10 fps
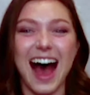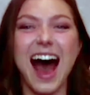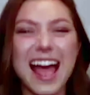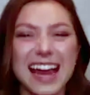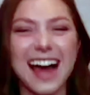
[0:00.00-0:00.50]

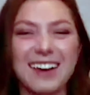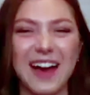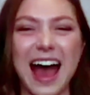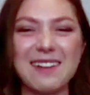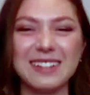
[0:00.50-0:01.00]
I love
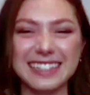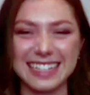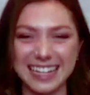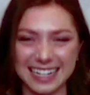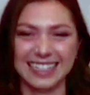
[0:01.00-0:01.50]

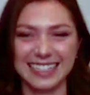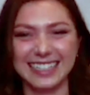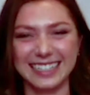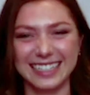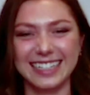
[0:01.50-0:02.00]
ah. Hamilton!
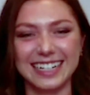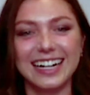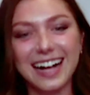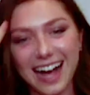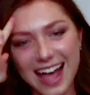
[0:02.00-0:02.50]

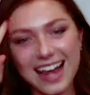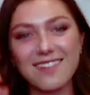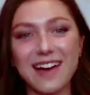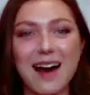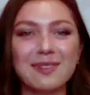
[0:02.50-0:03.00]

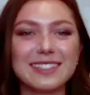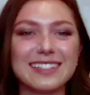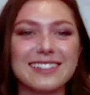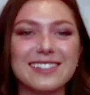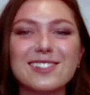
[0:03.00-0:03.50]
I love
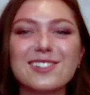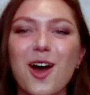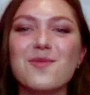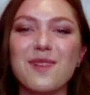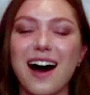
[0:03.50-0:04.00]
Hamilton so